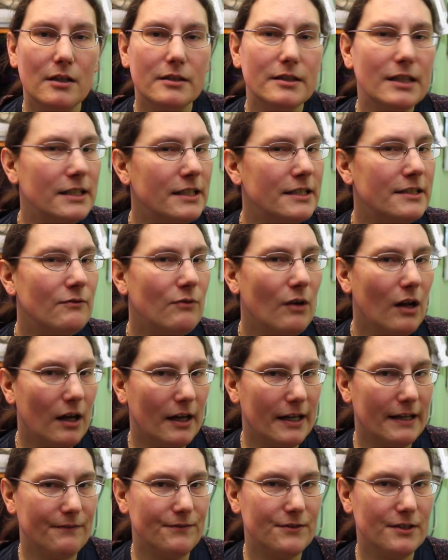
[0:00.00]
Then it
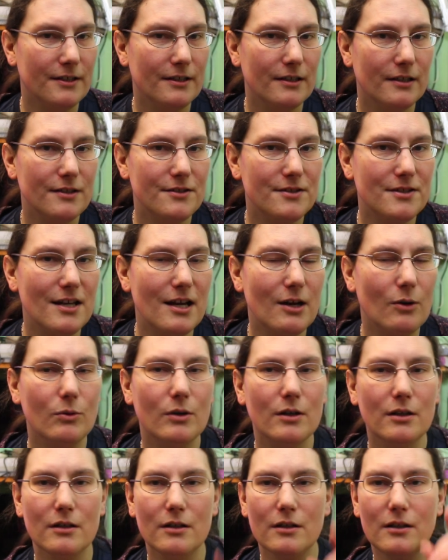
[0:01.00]
arrived. So
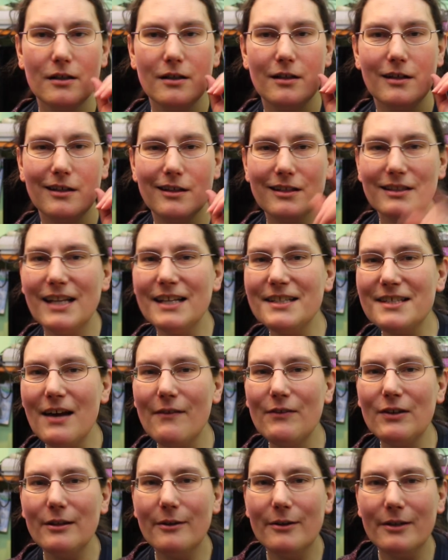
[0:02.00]
let's have
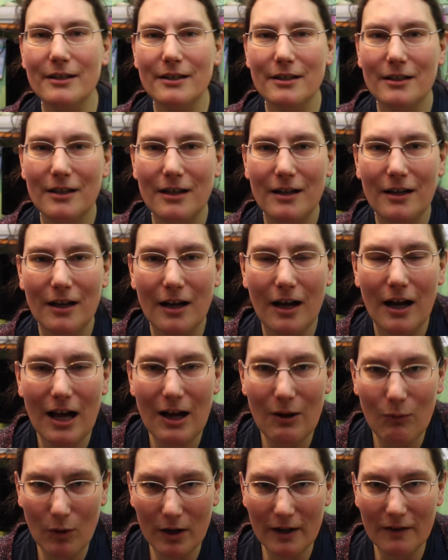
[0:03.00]
a look
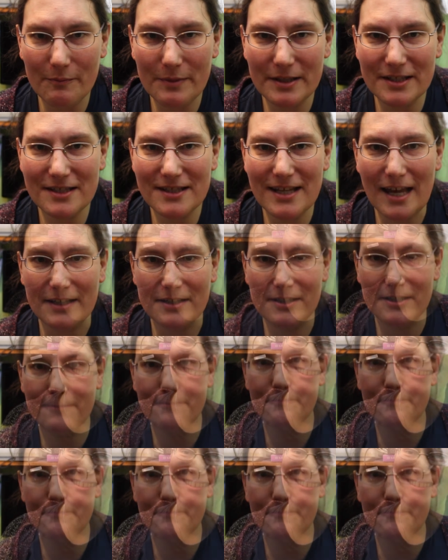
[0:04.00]
at what I've been sent.